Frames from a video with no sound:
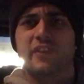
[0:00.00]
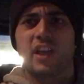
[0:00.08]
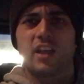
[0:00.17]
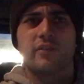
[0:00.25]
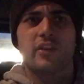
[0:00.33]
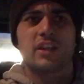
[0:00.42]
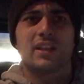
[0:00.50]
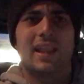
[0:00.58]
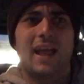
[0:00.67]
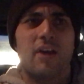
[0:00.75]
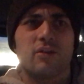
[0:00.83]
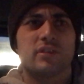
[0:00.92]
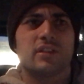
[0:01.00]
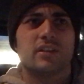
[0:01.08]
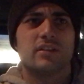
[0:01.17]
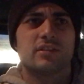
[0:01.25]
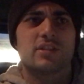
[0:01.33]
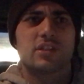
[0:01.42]
very, very loud,
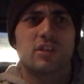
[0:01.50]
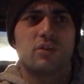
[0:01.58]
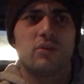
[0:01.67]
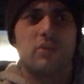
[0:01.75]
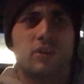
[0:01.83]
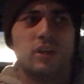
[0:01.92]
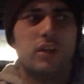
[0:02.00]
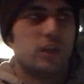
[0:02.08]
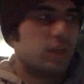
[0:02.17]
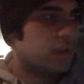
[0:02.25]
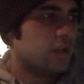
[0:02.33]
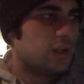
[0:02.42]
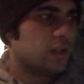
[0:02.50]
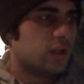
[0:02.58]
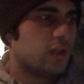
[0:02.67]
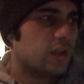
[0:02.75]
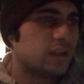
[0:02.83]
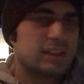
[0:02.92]
so
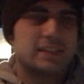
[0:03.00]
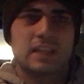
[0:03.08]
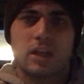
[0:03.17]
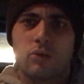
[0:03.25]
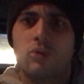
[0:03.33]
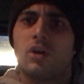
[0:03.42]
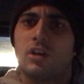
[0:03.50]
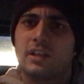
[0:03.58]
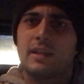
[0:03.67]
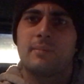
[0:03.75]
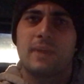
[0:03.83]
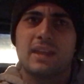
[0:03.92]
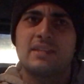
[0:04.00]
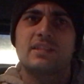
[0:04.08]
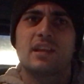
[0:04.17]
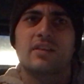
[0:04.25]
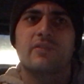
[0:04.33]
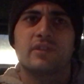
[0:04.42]
the sound quality may
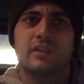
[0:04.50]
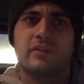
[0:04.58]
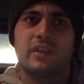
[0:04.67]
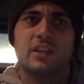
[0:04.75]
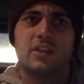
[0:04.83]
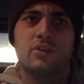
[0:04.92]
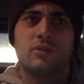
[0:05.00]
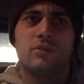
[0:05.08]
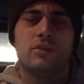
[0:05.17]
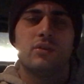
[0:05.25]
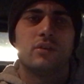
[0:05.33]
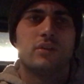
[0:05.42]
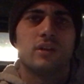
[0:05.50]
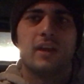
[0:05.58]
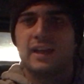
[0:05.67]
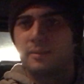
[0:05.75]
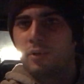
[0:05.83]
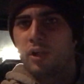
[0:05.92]
suck for the video.
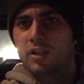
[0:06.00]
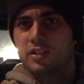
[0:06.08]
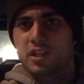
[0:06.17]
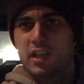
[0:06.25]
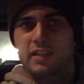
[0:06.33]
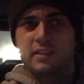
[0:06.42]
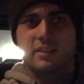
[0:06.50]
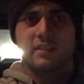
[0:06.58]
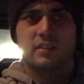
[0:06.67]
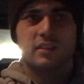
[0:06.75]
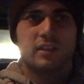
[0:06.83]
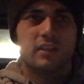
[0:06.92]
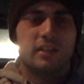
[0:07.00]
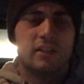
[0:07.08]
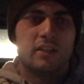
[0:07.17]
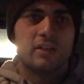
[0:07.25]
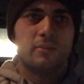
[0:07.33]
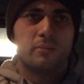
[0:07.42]
I apologize,
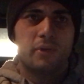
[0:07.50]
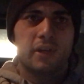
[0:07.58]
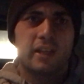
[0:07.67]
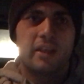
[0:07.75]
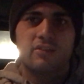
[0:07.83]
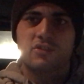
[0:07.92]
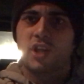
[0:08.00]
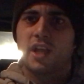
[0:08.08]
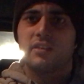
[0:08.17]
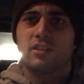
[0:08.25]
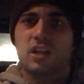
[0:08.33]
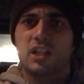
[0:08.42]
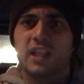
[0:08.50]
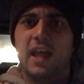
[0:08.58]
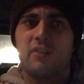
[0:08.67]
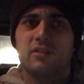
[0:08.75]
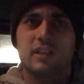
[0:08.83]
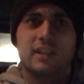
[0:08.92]
but I'll try and talk
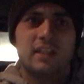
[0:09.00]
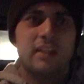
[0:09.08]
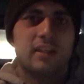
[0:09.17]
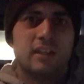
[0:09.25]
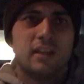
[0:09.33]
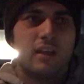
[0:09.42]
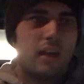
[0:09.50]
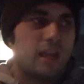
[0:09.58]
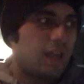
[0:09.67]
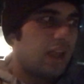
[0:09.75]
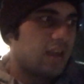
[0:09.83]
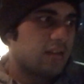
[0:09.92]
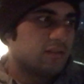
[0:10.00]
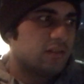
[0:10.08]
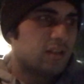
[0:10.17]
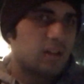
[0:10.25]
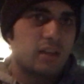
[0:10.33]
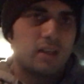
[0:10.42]
loudly and